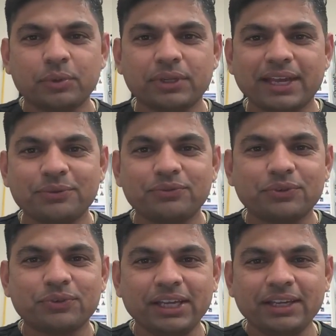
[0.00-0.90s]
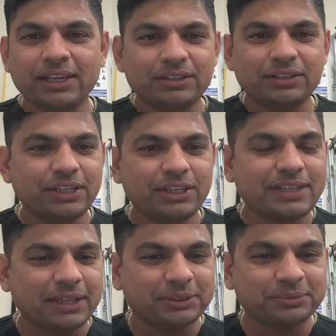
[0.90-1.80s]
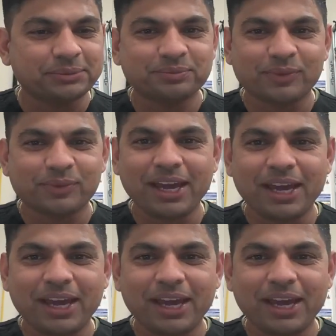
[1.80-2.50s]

get a free 3D scanner. Okay.